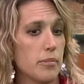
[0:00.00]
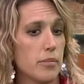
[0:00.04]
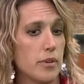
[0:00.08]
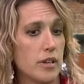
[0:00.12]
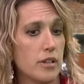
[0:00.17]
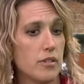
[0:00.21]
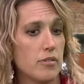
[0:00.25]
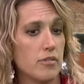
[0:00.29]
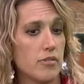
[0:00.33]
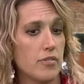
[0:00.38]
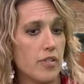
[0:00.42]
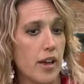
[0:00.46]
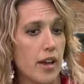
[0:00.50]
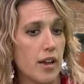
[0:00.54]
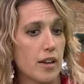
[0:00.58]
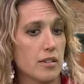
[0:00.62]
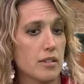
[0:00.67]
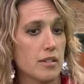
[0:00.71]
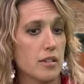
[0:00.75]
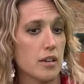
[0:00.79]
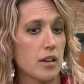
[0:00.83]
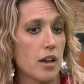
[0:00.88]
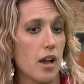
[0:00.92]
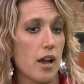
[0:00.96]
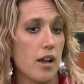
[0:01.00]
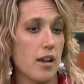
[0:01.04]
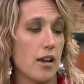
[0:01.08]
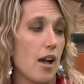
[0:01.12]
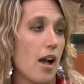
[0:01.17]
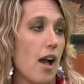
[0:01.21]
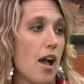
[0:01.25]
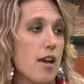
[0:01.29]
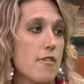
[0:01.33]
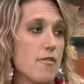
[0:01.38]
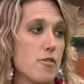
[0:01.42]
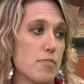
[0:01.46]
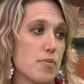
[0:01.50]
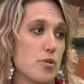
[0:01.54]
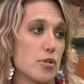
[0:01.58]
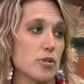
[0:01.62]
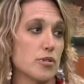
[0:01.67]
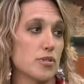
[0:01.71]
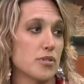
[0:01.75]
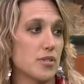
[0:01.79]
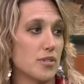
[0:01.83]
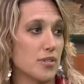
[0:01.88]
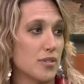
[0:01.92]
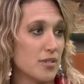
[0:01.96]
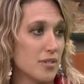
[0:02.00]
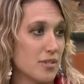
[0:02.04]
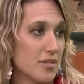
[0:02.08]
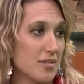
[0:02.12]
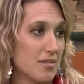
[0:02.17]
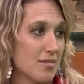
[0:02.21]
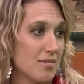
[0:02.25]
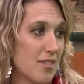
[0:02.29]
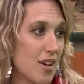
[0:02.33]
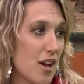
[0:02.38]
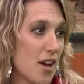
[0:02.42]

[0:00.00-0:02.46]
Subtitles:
In fact, like I have a personal